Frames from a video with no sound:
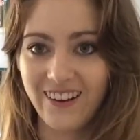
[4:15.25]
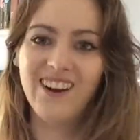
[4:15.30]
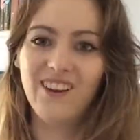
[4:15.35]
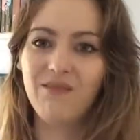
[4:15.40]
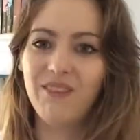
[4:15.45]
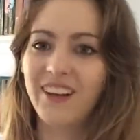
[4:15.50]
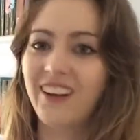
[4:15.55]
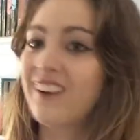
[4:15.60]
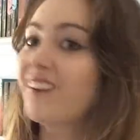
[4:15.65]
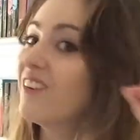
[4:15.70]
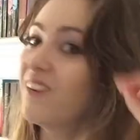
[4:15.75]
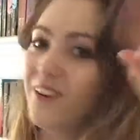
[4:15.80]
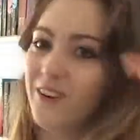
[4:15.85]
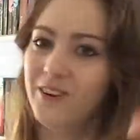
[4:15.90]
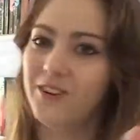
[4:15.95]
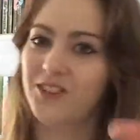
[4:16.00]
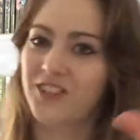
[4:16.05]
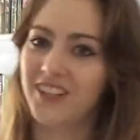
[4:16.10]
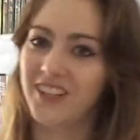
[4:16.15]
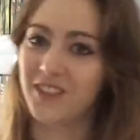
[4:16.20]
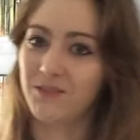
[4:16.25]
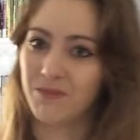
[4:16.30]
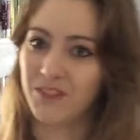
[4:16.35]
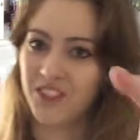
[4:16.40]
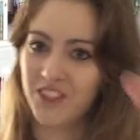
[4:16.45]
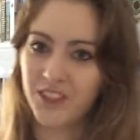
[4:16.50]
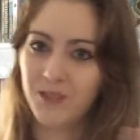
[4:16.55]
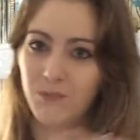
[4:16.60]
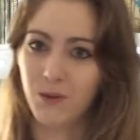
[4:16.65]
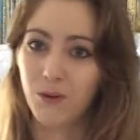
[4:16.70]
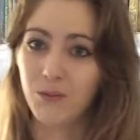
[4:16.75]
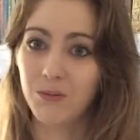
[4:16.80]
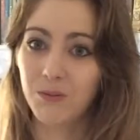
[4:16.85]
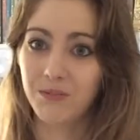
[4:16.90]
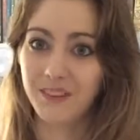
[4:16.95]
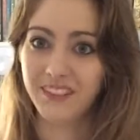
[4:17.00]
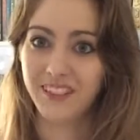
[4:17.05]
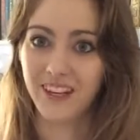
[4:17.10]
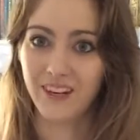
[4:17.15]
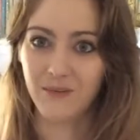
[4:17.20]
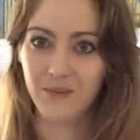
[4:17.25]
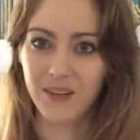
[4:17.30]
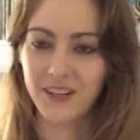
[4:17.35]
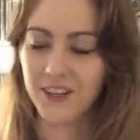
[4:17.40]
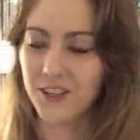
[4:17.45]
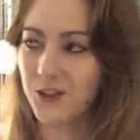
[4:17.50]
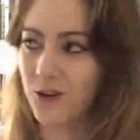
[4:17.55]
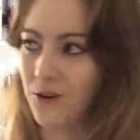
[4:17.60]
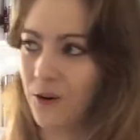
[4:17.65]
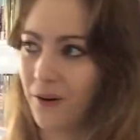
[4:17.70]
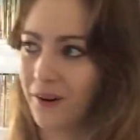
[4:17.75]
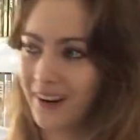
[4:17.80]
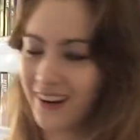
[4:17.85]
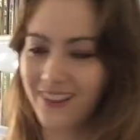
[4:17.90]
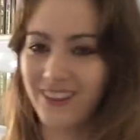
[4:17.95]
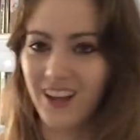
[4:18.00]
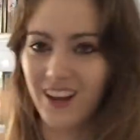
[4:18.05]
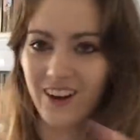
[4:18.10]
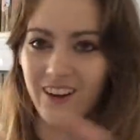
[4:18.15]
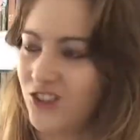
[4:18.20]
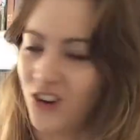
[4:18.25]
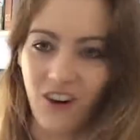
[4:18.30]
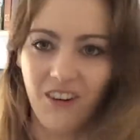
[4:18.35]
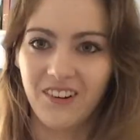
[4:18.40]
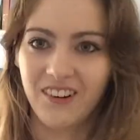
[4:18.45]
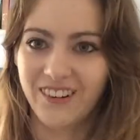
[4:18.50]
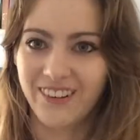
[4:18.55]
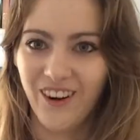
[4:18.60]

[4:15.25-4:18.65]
And I'm like, I don't know who she is, but she's probably dead because you don't get that drunk